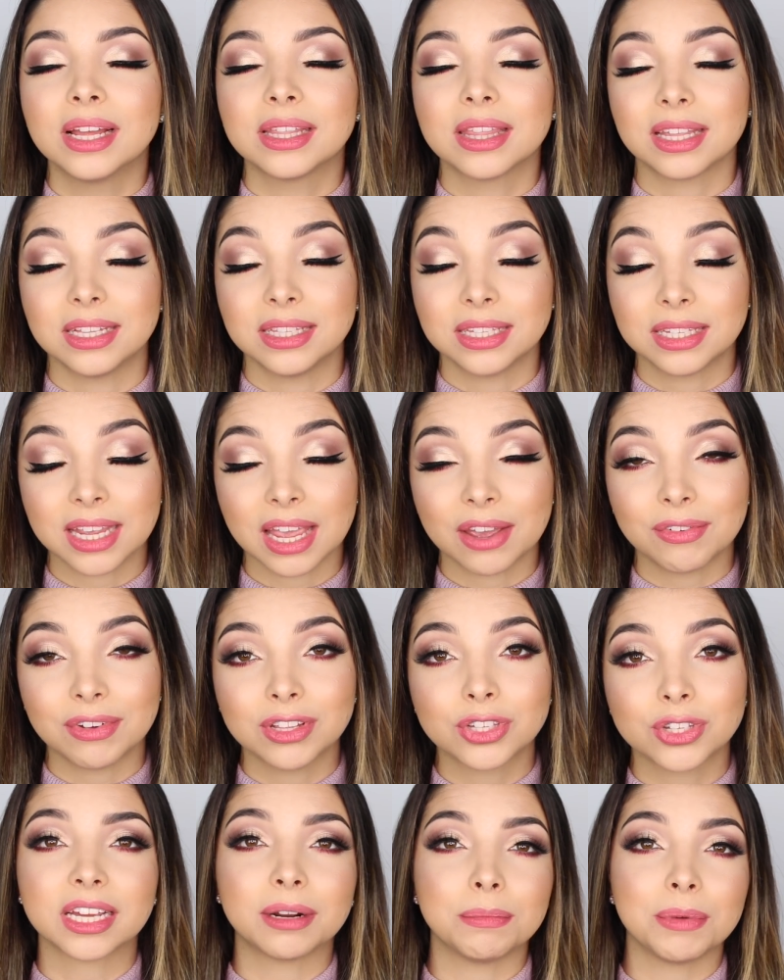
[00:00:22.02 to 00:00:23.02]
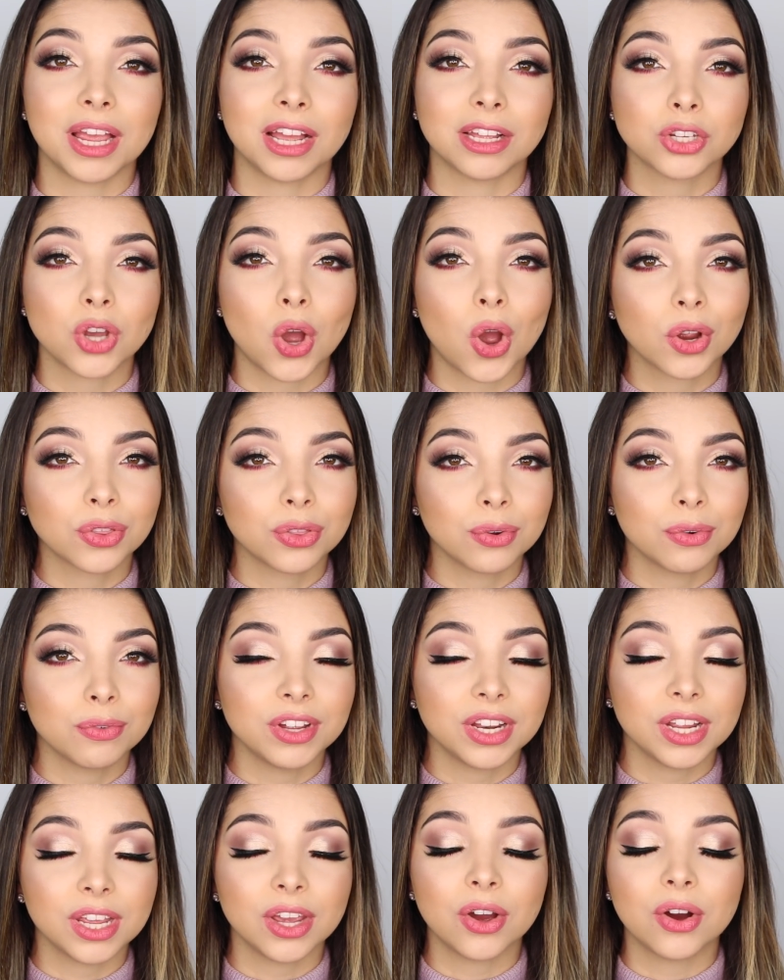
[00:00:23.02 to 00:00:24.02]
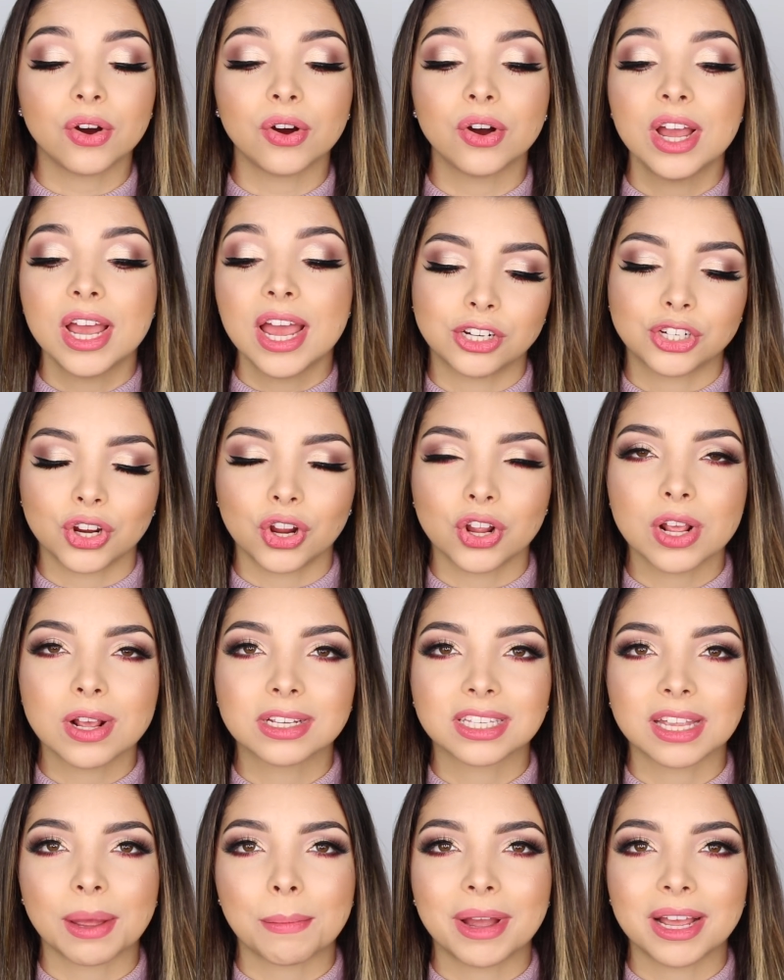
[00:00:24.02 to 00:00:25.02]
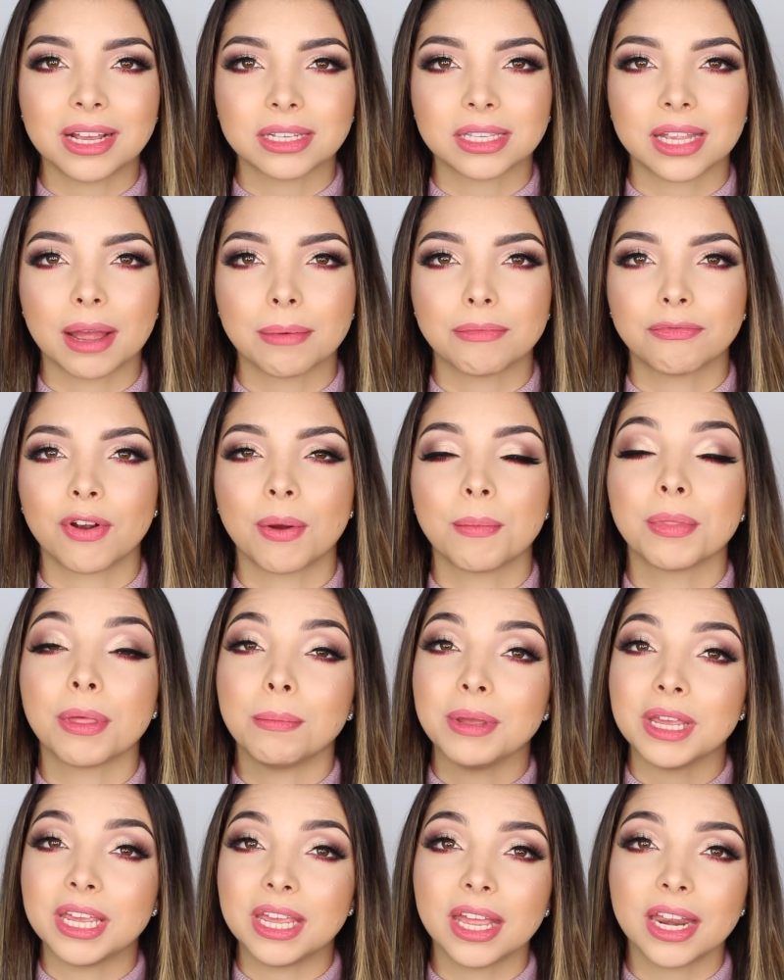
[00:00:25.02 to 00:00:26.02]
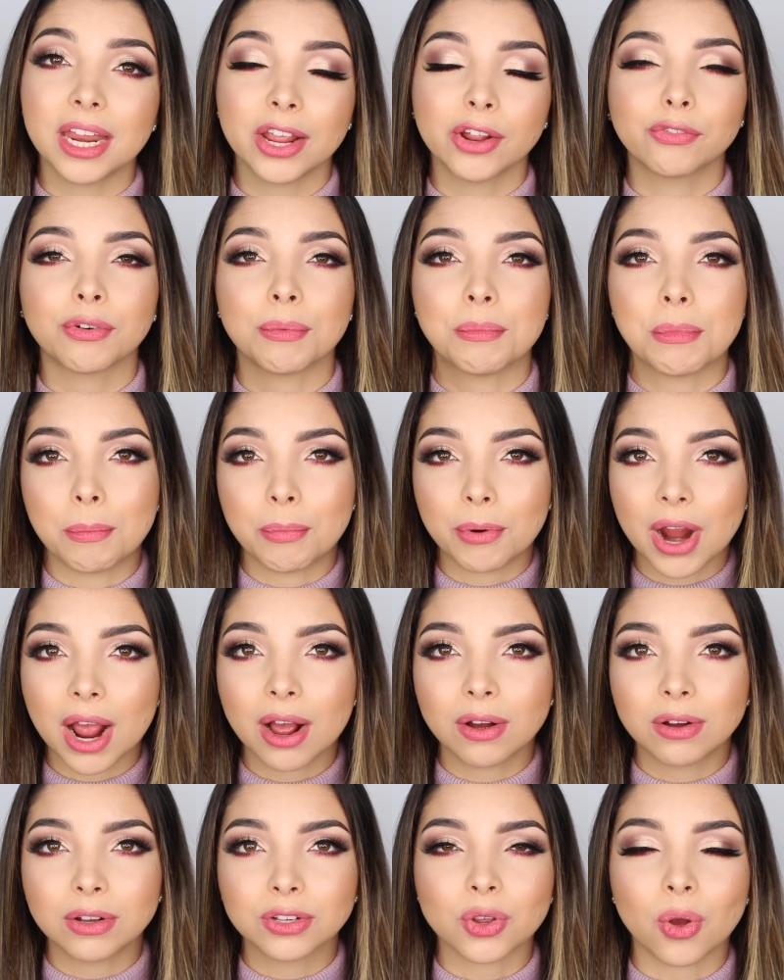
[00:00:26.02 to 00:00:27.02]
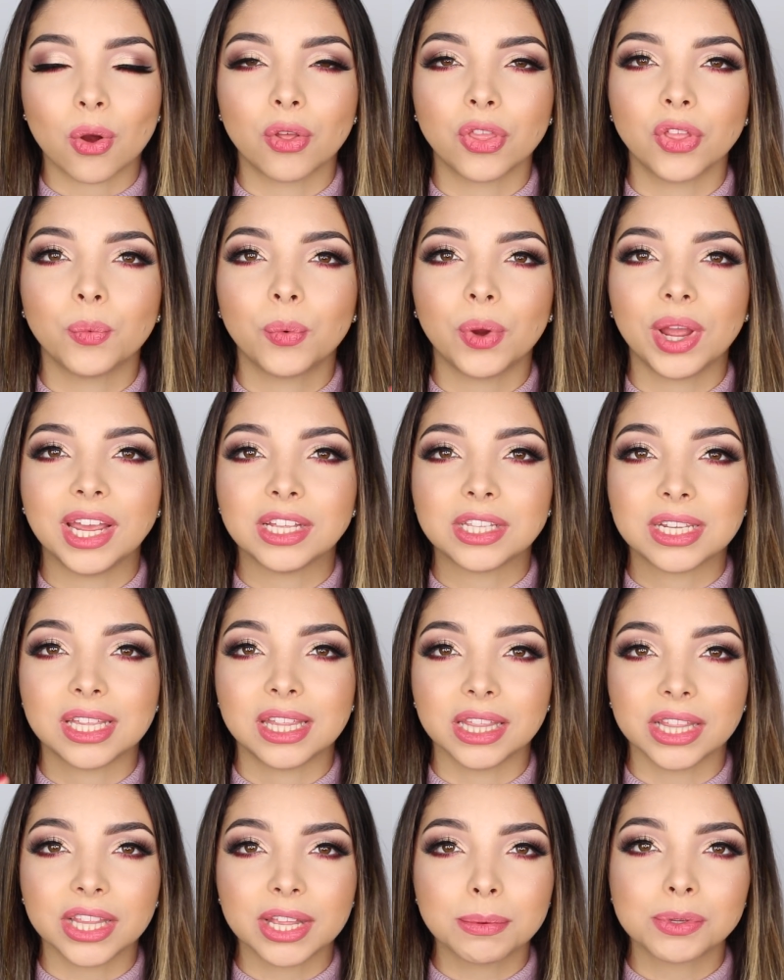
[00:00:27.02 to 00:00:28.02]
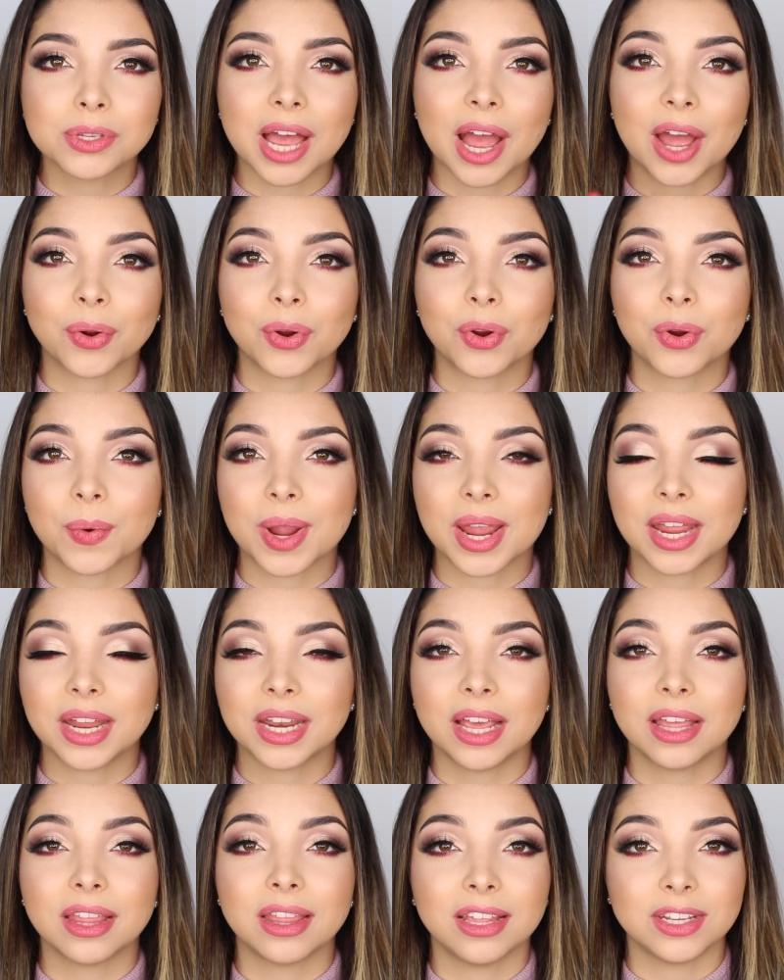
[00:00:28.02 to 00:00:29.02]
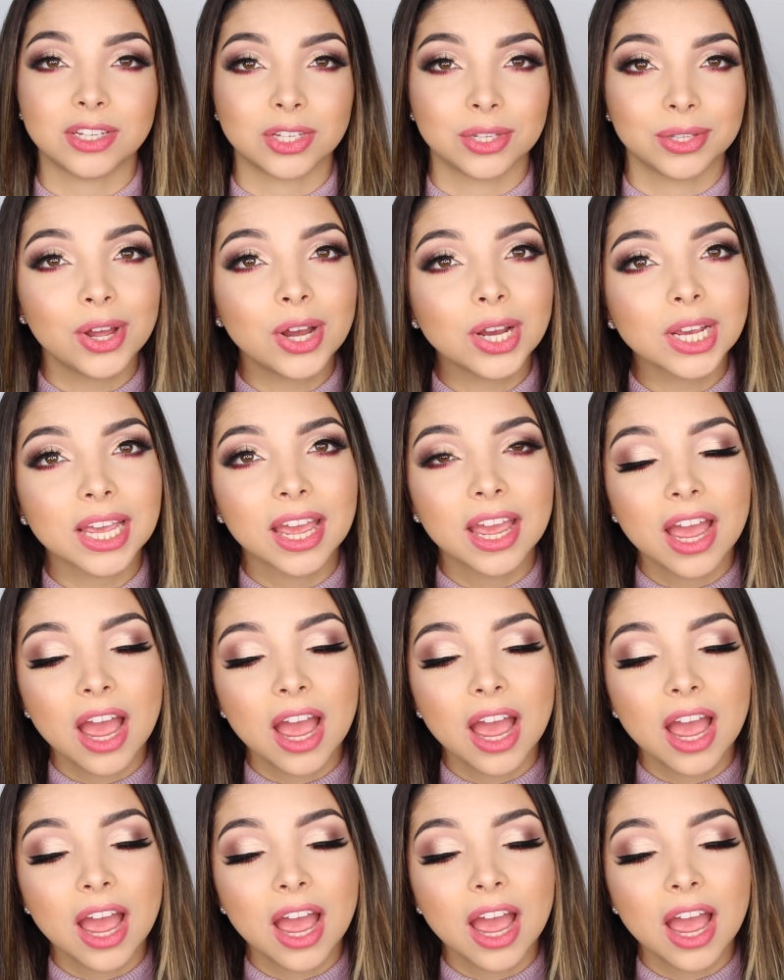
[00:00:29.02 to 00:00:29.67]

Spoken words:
Thanksgiving. It's gonna be a talk through video. I'll show you step by step from the beginning, from the brows all the way to the lips, how to create this look.